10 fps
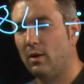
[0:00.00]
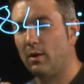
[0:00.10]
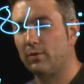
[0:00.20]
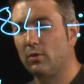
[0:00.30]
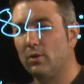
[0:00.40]

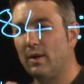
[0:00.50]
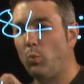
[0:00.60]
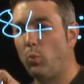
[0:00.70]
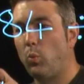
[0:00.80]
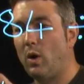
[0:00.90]
I've gone
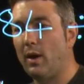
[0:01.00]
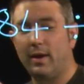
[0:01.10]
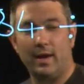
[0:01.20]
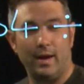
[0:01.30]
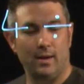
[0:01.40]
down one
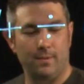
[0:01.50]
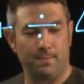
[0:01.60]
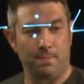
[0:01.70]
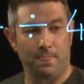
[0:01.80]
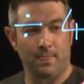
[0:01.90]
here.
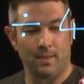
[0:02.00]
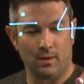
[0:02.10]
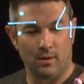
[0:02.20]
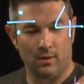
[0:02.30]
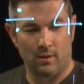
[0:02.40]

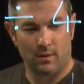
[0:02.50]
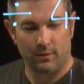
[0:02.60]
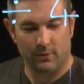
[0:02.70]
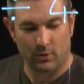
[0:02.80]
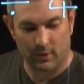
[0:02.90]

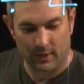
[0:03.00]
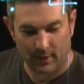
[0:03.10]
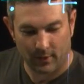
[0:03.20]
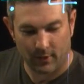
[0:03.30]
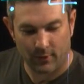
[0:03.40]
I've gone
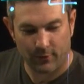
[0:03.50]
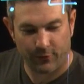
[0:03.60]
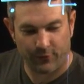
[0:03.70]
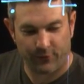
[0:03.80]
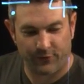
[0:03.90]
down
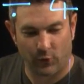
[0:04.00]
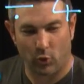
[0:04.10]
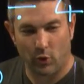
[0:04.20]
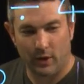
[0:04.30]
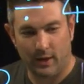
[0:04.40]

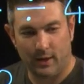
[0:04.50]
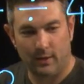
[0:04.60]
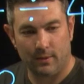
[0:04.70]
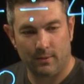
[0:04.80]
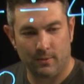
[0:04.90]
four here.
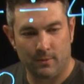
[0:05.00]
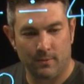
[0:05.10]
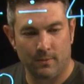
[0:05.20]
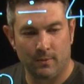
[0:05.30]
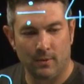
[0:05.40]

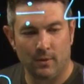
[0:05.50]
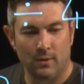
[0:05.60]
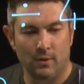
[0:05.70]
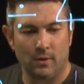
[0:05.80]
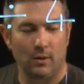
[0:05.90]

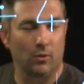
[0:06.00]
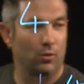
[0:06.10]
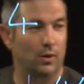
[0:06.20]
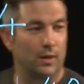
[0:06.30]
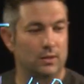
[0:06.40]
All
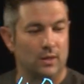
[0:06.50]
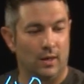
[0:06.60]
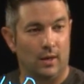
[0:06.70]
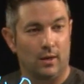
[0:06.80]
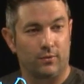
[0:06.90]
right,
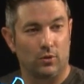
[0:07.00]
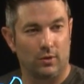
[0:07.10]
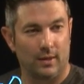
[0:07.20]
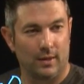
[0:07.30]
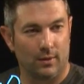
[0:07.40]
and I've gone
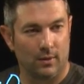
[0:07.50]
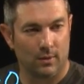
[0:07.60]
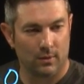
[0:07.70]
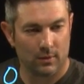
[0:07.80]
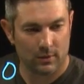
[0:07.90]
down
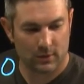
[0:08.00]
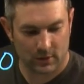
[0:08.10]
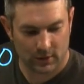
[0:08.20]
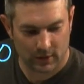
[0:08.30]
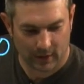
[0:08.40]

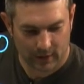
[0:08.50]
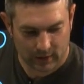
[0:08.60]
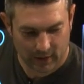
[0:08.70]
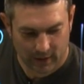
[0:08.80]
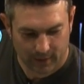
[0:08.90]

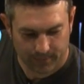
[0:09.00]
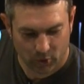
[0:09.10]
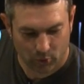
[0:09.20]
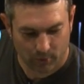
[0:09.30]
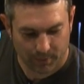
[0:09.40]
six here.
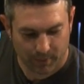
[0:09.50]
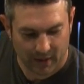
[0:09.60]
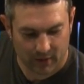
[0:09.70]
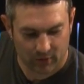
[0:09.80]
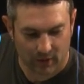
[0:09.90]
All my
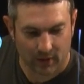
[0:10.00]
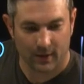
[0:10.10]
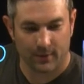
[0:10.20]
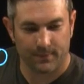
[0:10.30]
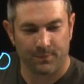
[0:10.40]
pen's running
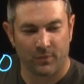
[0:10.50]
out.